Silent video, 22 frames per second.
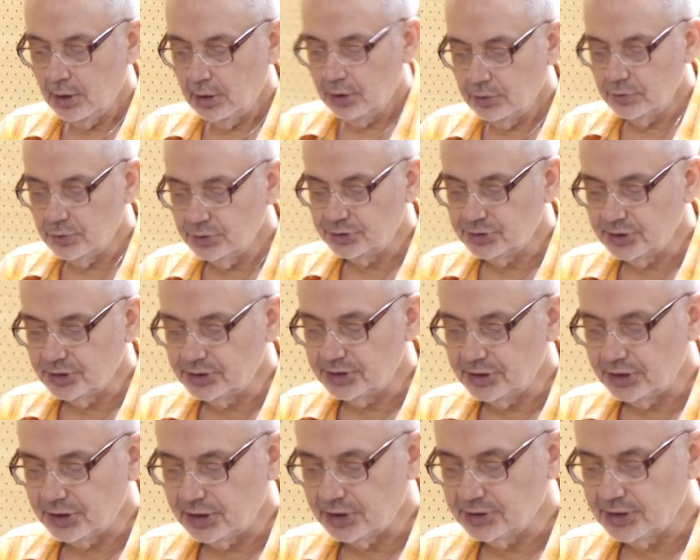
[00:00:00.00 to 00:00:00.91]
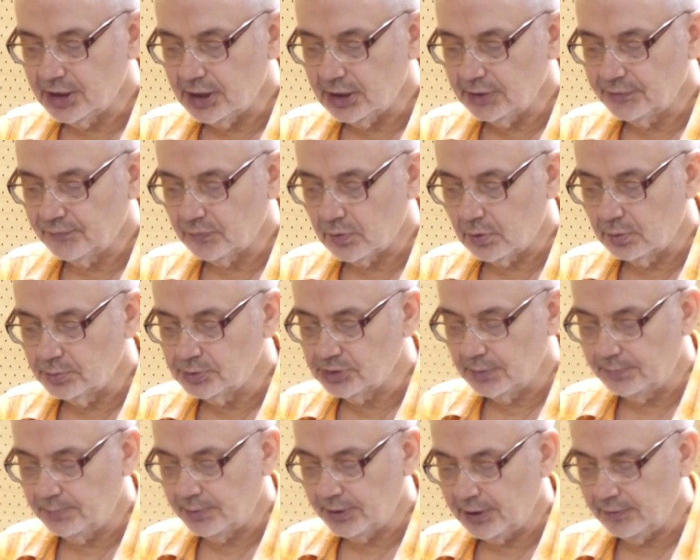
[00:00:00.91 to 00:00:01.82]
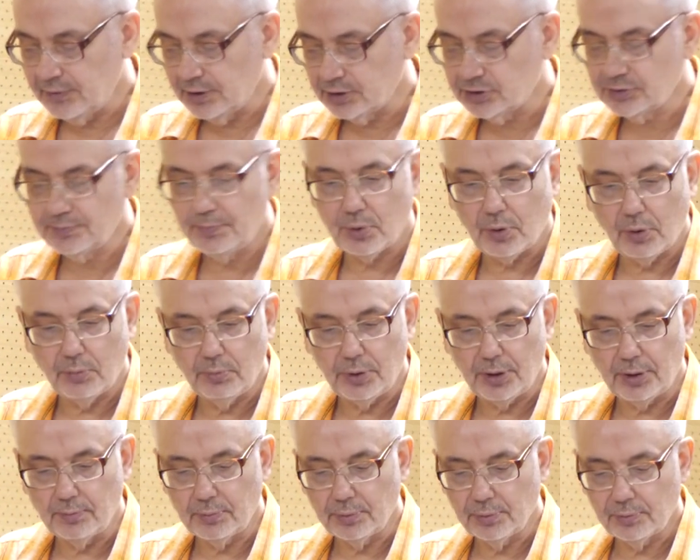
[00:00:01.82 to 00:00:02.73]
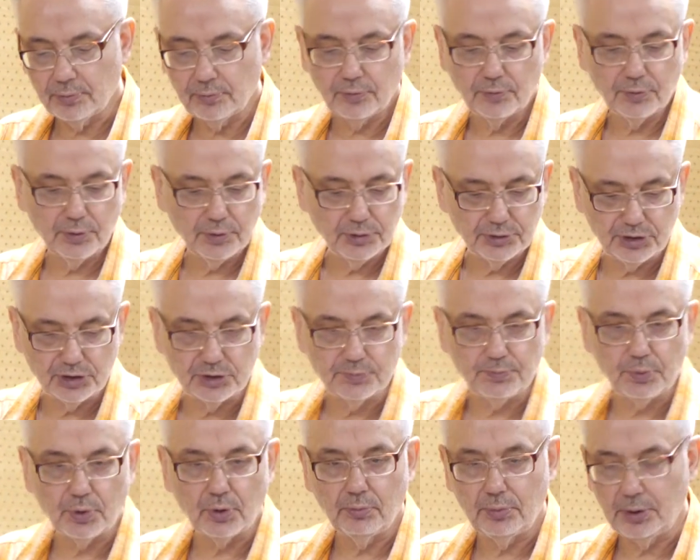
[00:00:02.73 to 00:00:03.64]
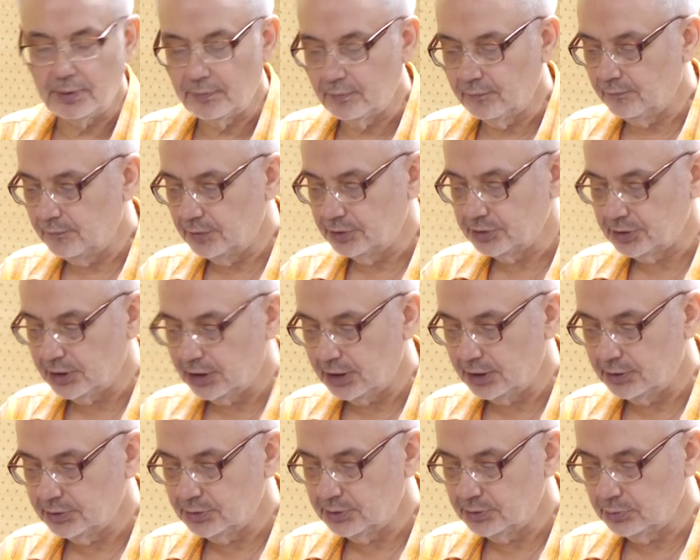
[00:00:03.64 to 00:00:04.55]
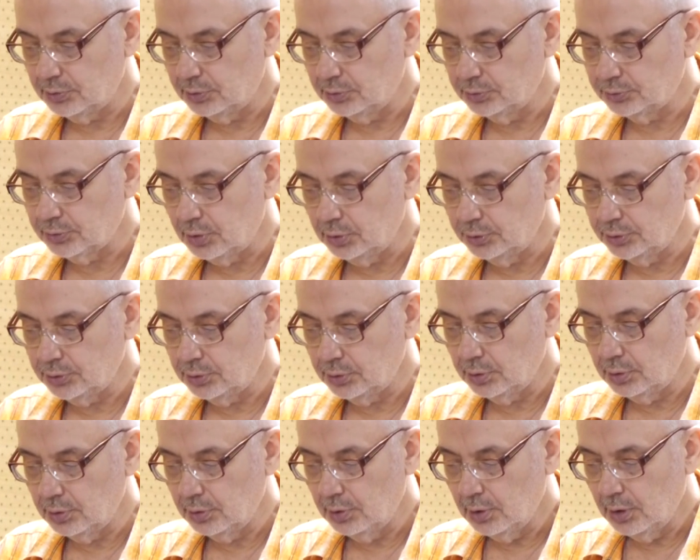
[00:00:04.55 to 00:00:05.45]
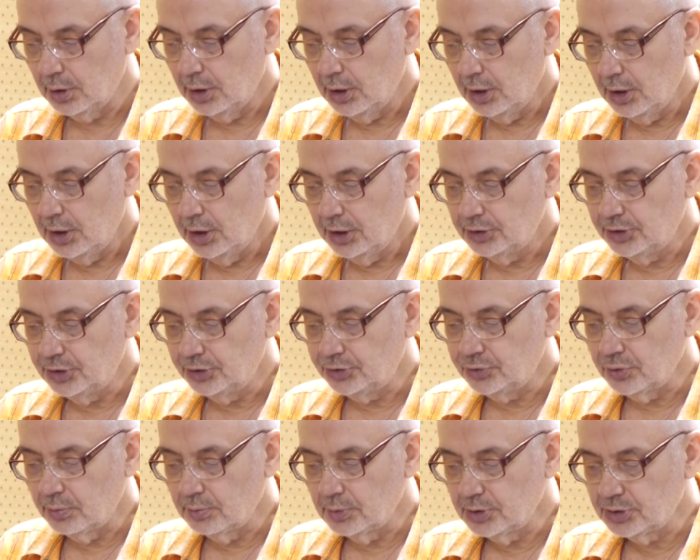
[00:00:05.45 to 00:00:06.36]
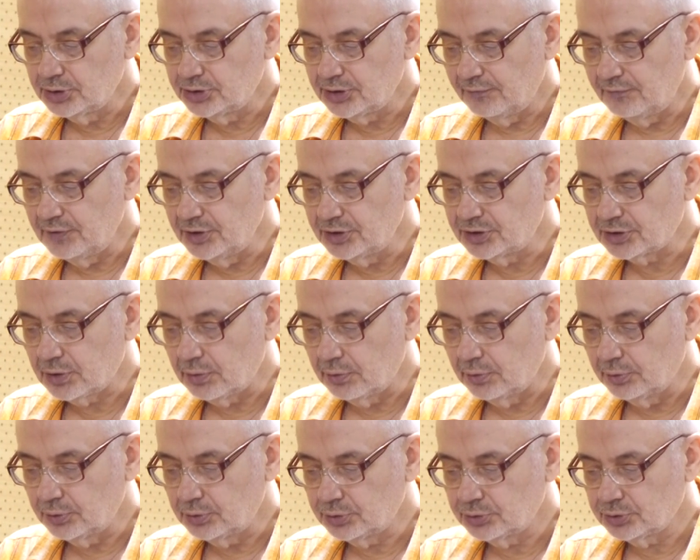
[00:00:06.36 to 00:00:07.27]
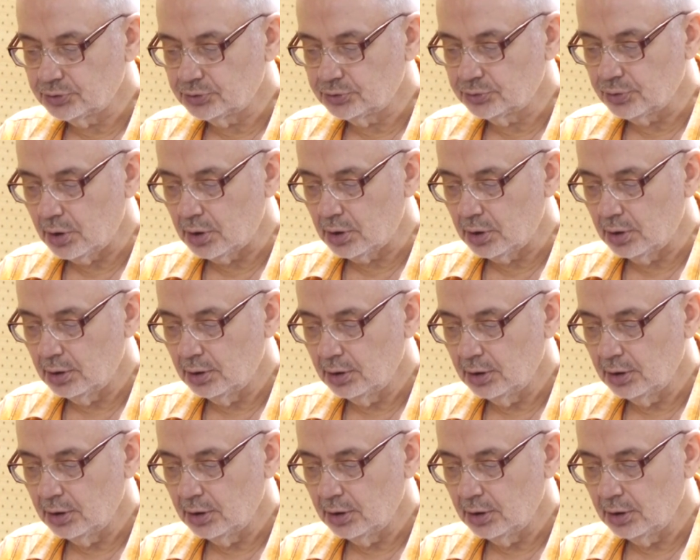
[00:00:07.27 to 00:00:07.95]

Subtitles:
Using the result from the previous problem, this problem which I told you, determine the viscous torque